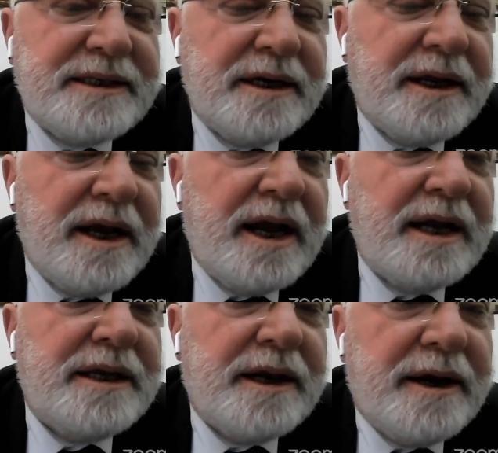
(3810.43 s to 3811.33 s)
Syria
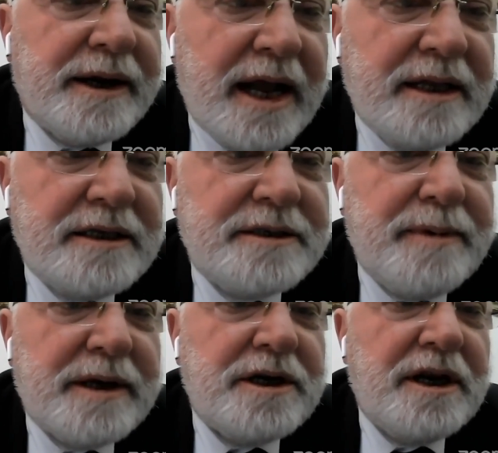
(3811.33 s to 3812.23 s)
and Iraq, and
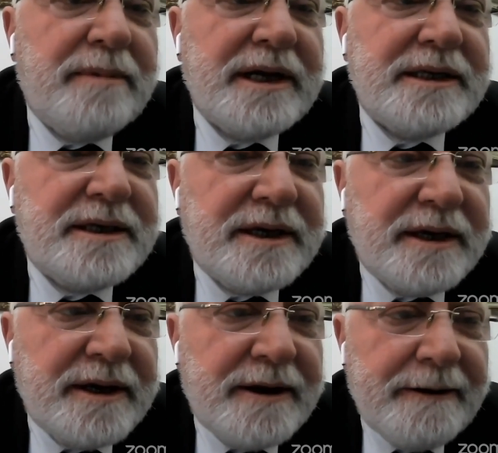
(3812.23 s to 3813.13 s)
especially by
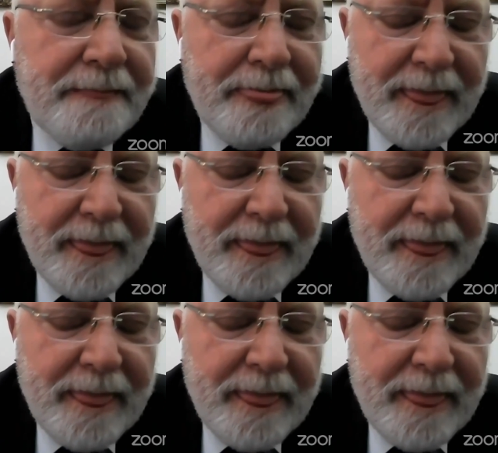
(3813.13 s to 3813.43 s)
Syria.